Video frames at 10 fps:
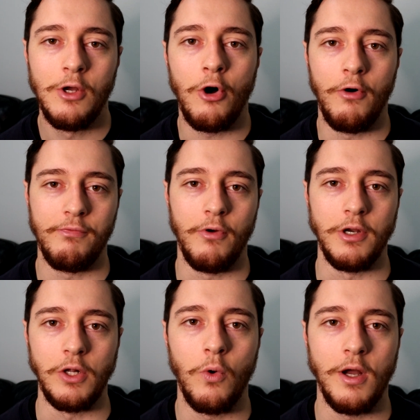
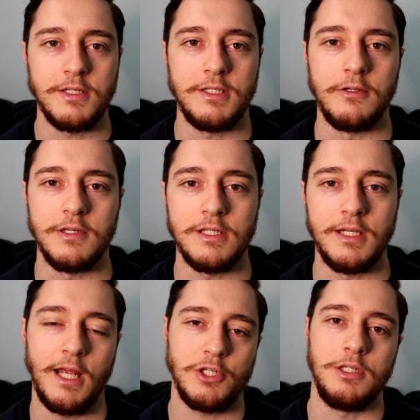off-roading quite seriously
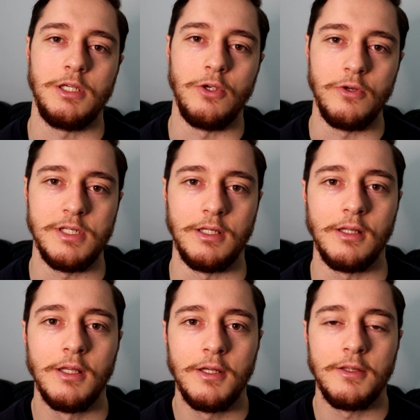and actually
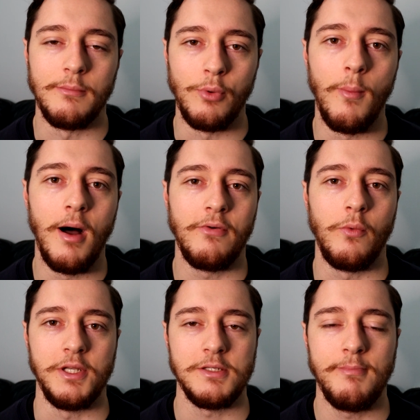using the bull bar for
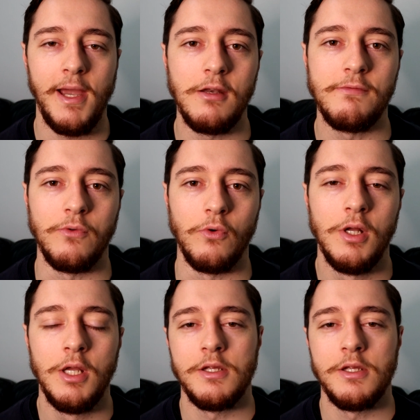what it's made for.